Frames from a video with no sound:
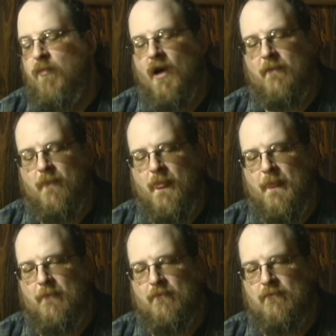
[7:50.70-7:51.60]
But
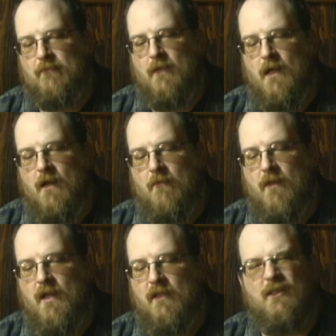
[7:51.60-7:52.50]

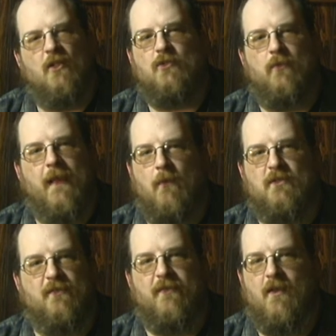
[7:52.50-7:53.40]
don't do that
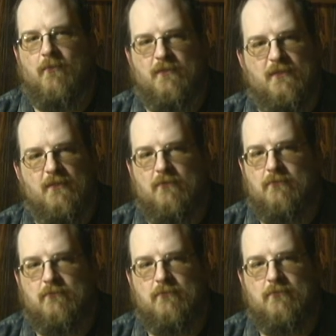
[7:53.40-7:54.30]
with your films.
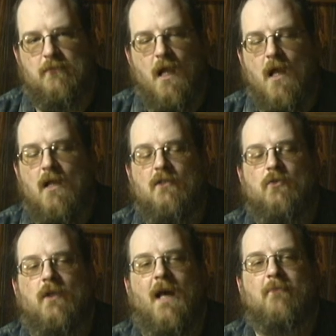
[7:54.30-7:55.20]

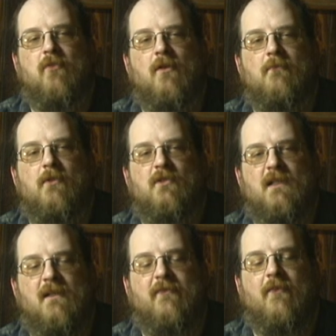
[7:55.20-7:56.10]
Do not put
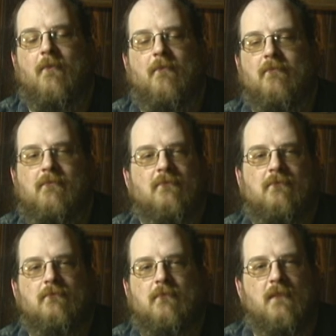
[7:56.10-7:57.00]
music from,
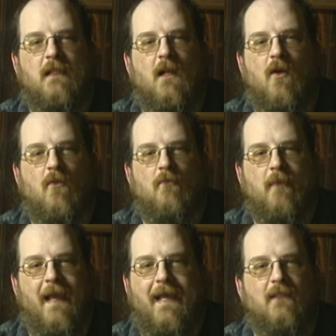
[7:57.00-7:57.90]
you know,
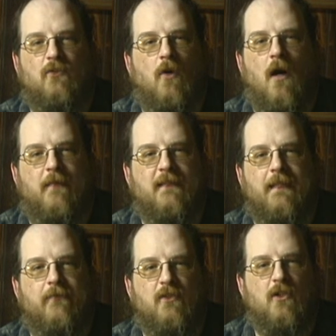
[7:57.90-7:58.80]
bands or other
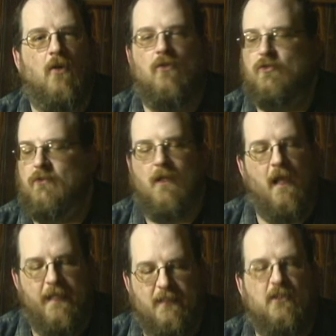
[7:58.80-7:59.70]
TV shows
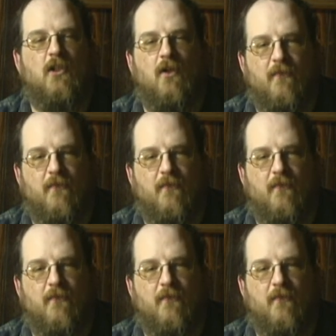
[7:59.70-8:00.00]
into